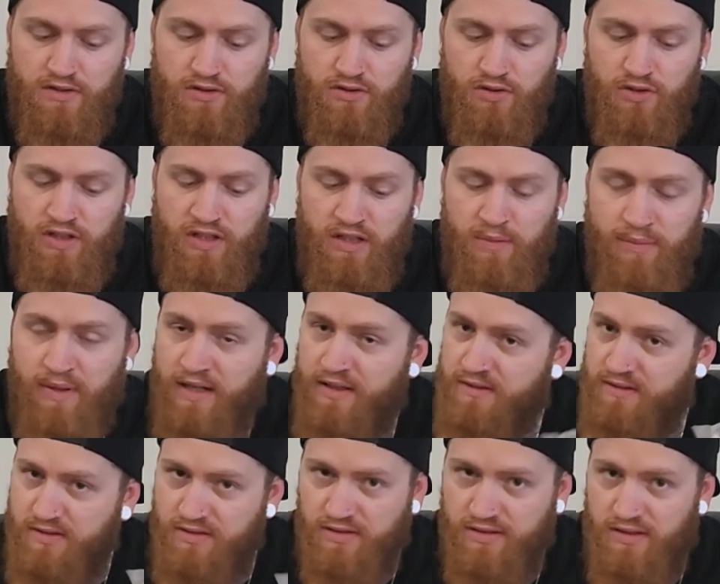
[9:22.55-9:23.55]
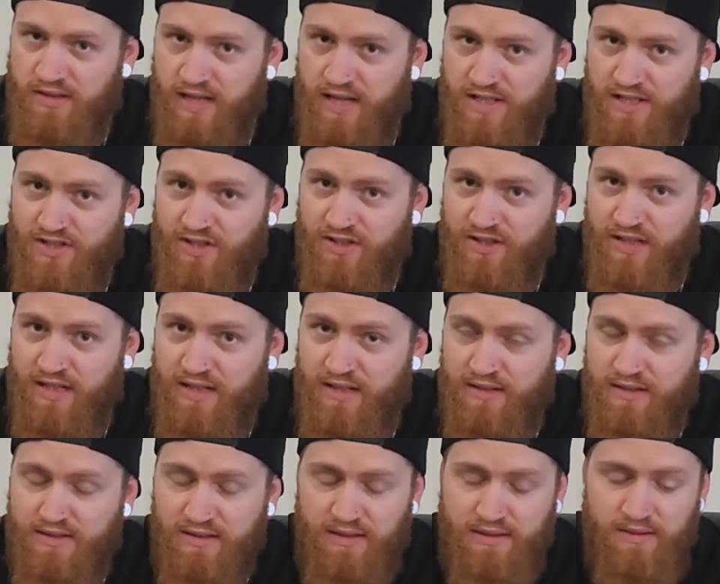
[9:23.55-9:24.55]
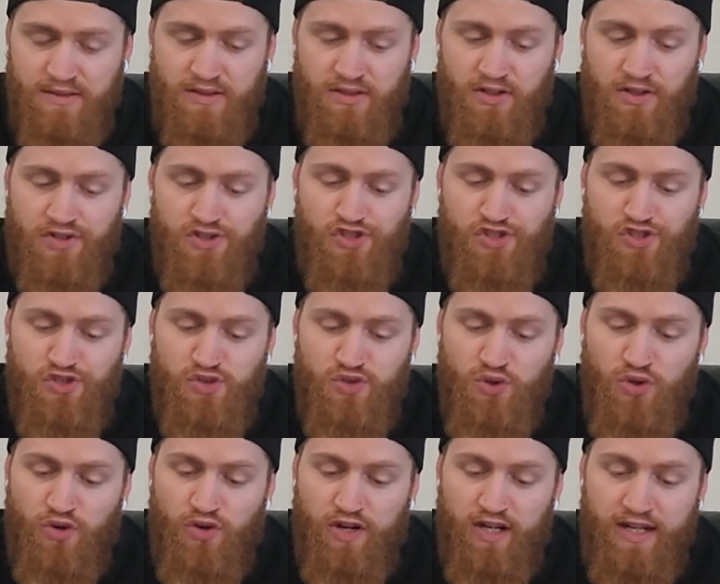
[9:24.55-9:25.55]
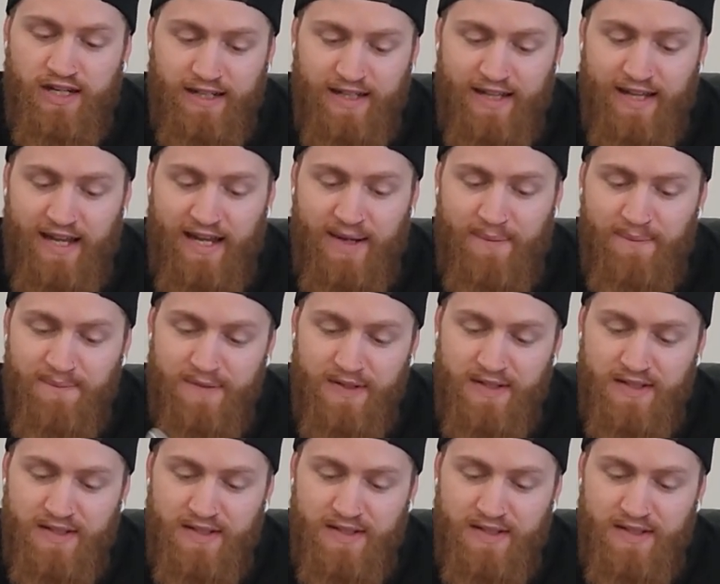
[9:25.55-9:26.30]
2 earbuds in case you've got that, you know, snorer in camp.